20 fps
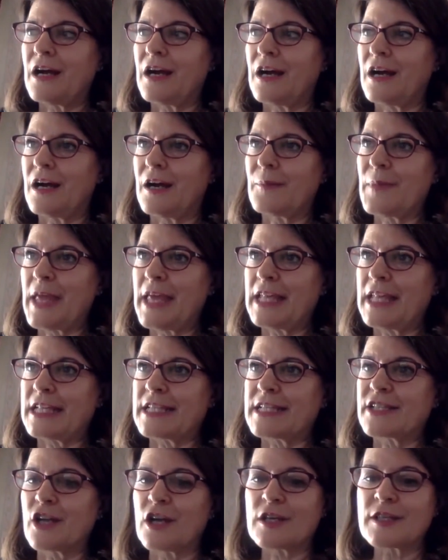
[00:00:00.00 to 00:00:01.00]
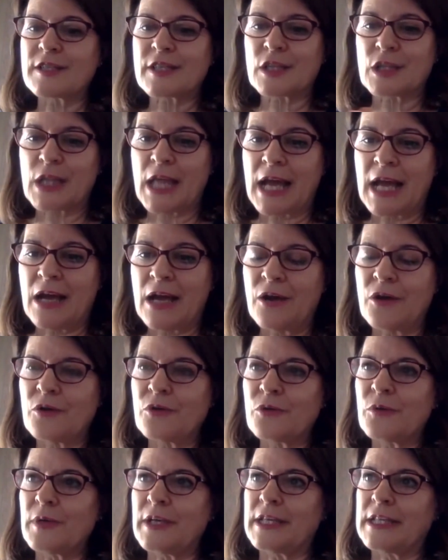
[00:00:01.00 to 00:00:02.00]
And it does
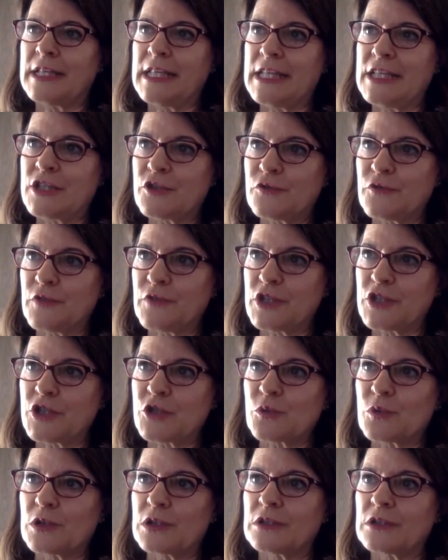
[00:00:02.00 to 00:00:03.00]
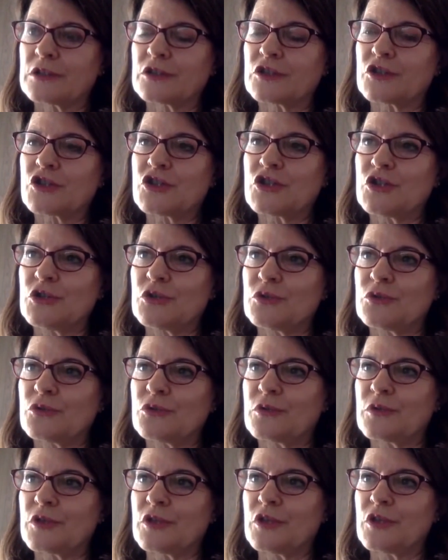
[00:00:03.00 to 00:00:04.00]
allow an individual
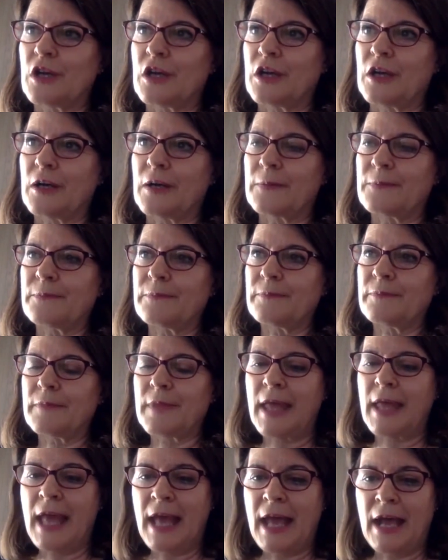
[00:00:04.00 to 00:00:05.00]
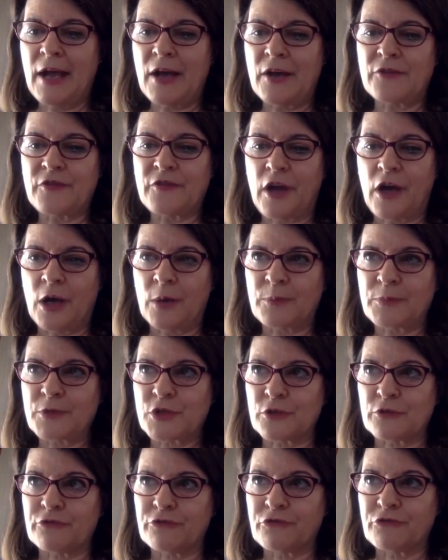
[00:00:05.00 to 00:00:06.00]
to have up
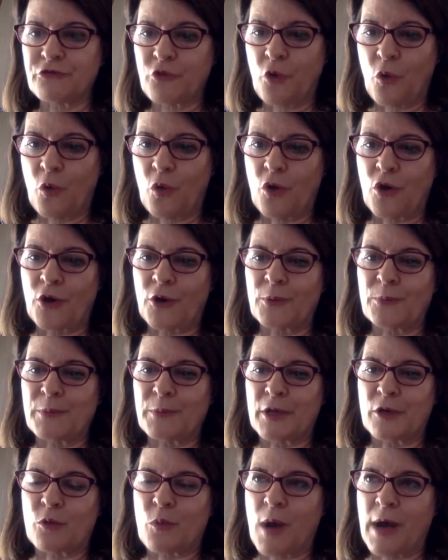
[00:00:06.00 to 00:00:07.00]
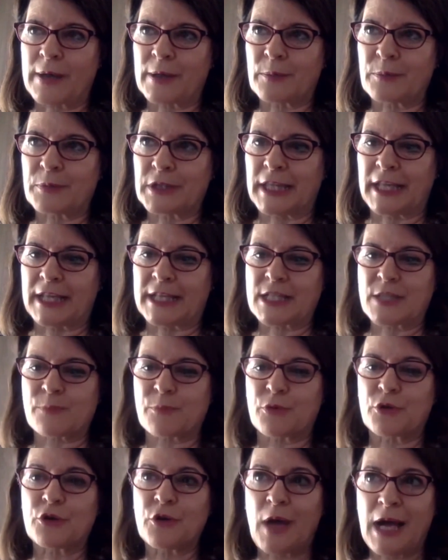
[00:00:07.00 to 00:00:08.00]
to 4 marijuana plants
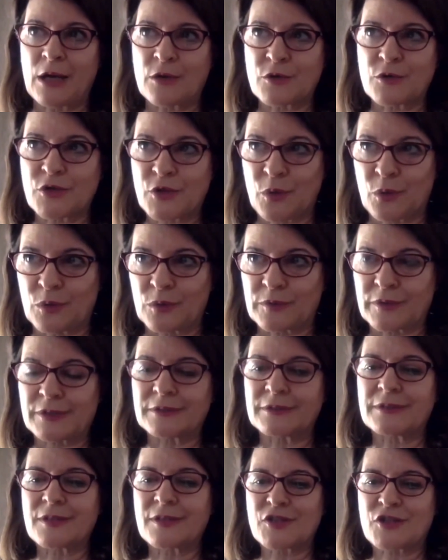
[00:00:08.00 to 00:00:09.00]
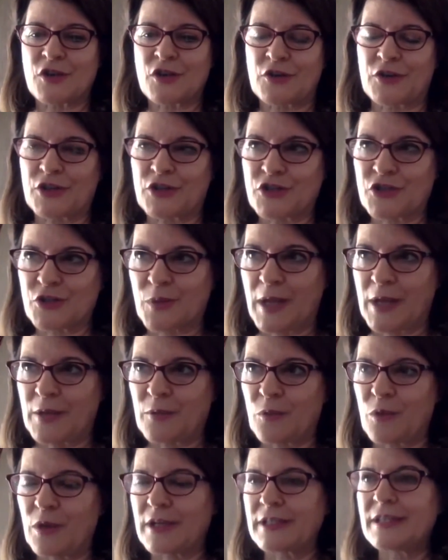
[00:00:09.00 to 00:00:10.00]
per household starting July
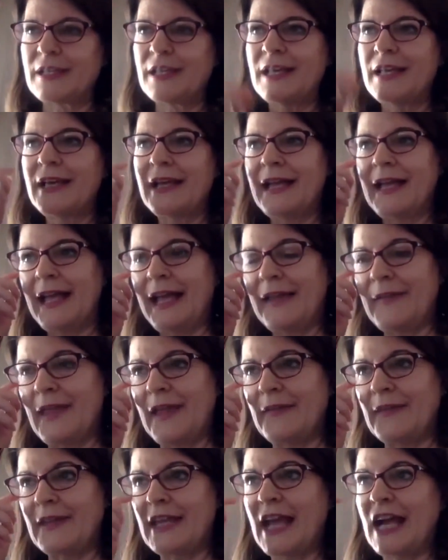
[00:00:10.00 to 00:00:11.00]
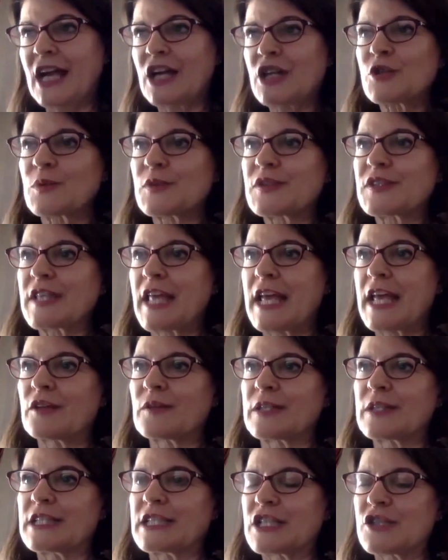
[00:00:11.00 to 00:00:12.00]
1. And then the actual
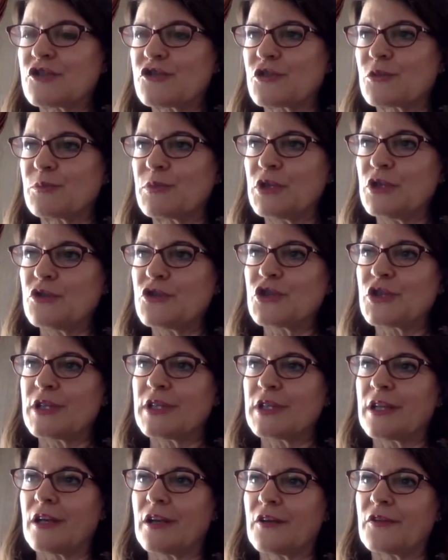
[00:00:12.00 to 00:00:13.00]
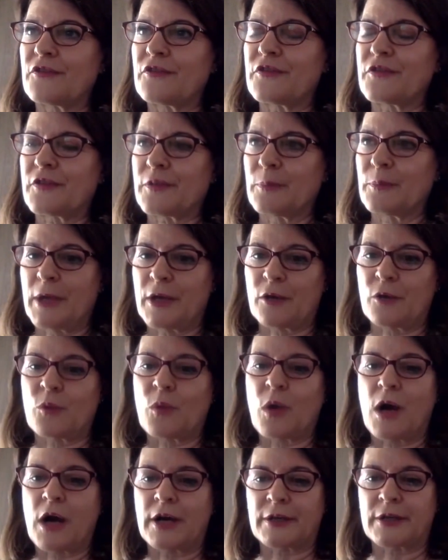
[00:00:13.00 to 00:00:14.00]
sale and distribution of
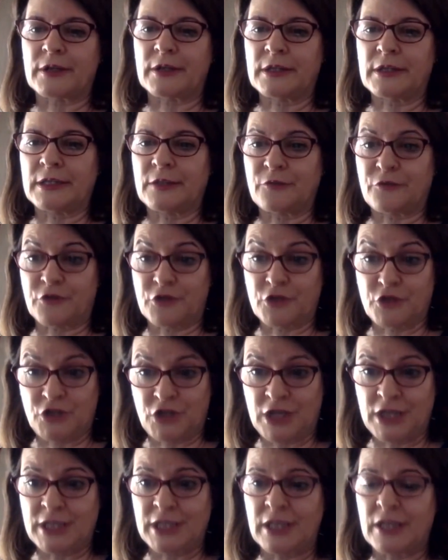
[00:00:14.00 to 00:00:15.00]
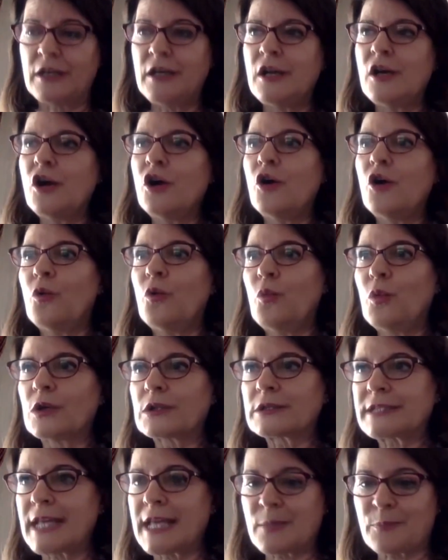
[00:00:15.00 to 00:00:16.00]
marijuana in Virginia
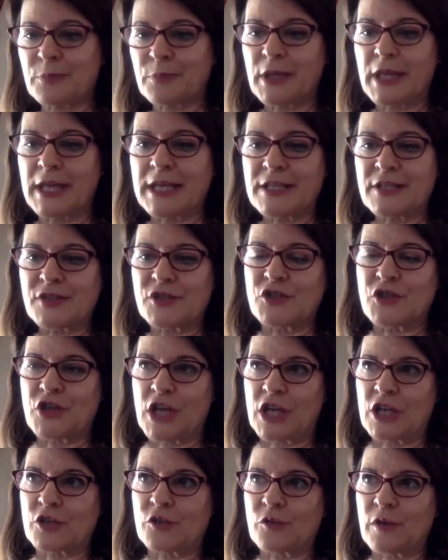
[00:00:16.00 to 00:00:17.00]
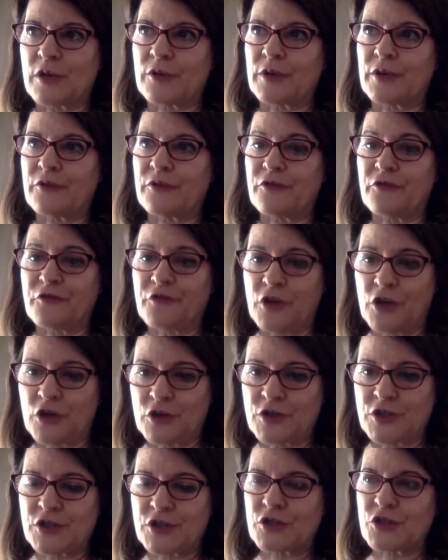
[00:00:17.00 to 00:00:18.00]
will take place January
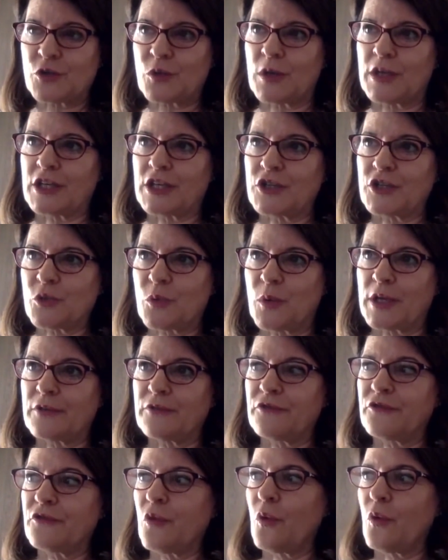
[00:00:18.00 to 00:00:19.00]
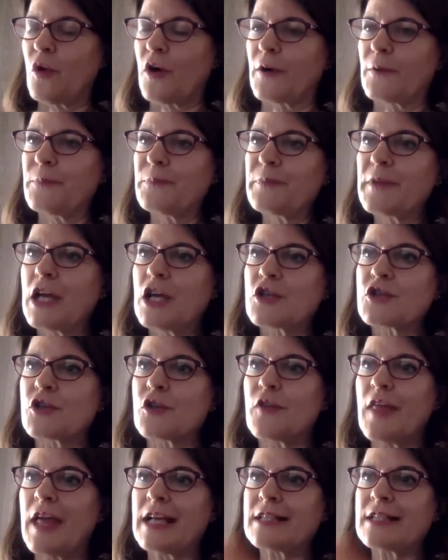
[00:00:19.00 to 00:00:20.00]
1st, 2024.
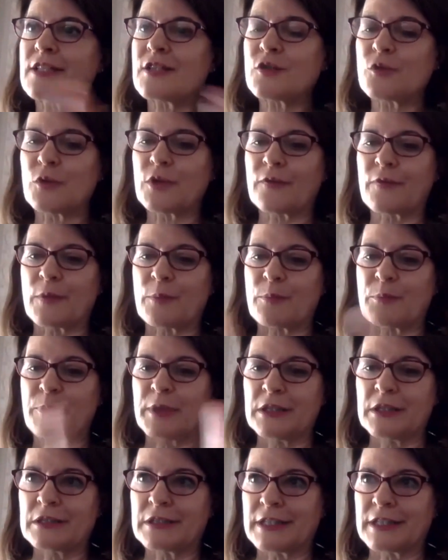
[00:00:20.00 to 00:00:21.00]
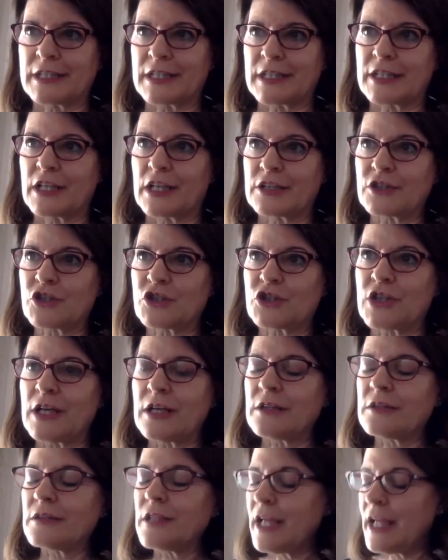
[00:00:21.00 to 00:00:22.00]
So that's sort of the bill in a
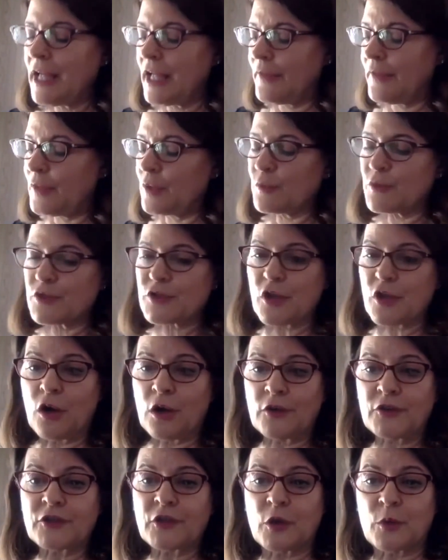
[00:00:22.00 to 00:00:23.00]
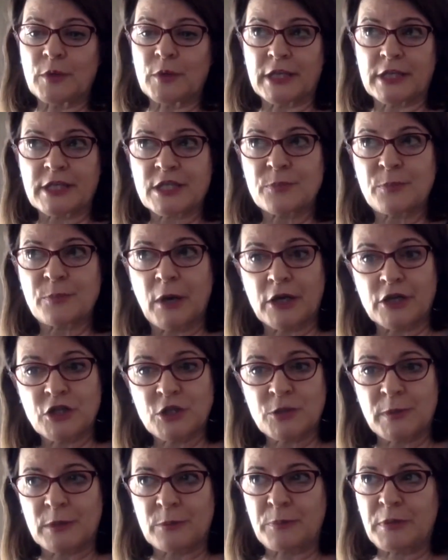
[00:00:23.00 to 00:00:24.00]
nutshell. And there was also an
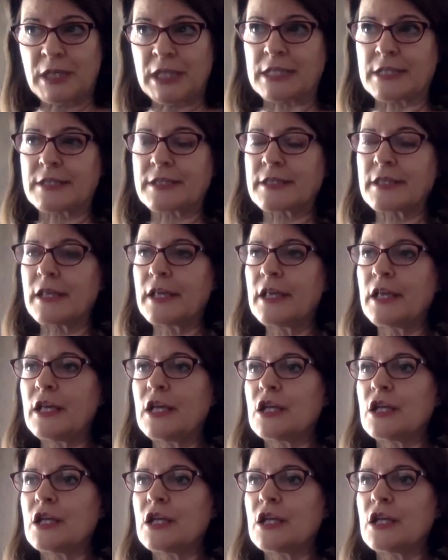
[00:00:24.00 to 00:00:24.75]
expungement piece.